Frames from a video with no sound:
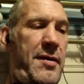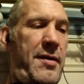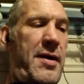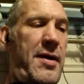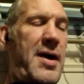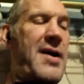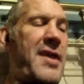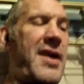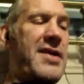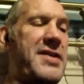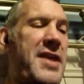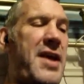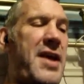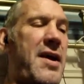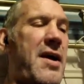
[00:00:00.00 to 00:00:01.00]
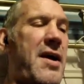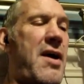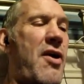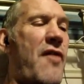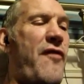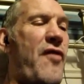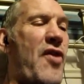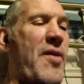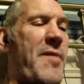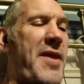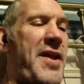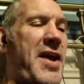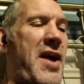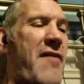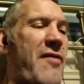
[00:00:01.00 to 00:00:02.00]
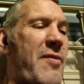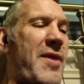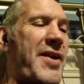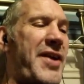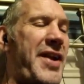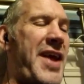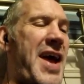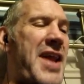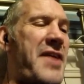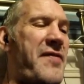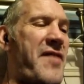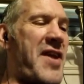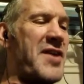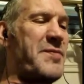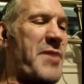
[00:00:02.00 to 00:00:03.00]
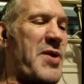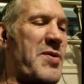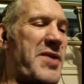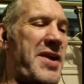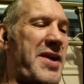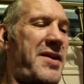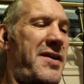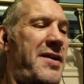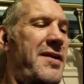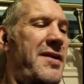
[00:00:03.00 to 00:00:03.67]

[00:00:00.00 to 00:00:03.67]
Is it? Oh, I thought you meant the other one at the Halifax building.